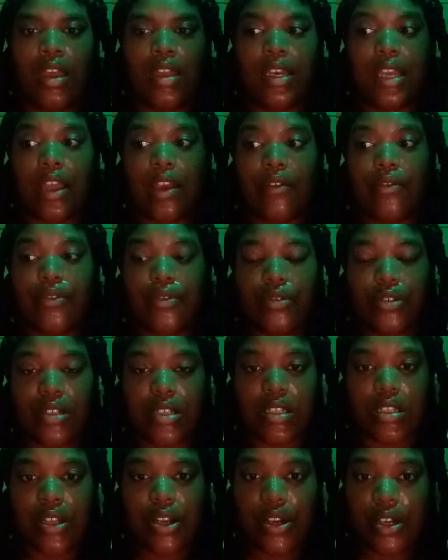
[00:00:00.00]
Now, if you
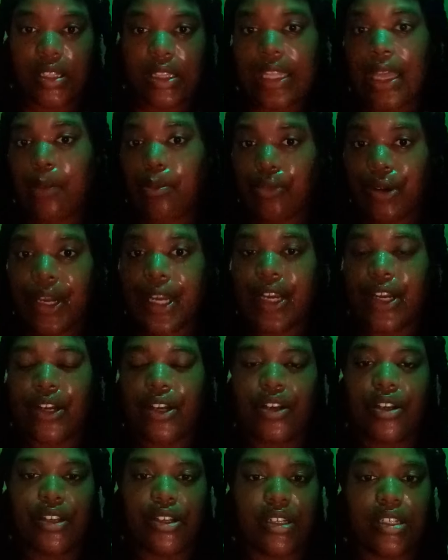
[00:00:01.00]
just heard that
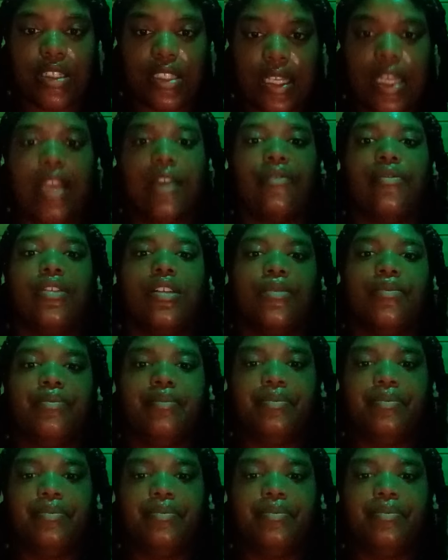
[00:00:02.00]
prayer, you're saved.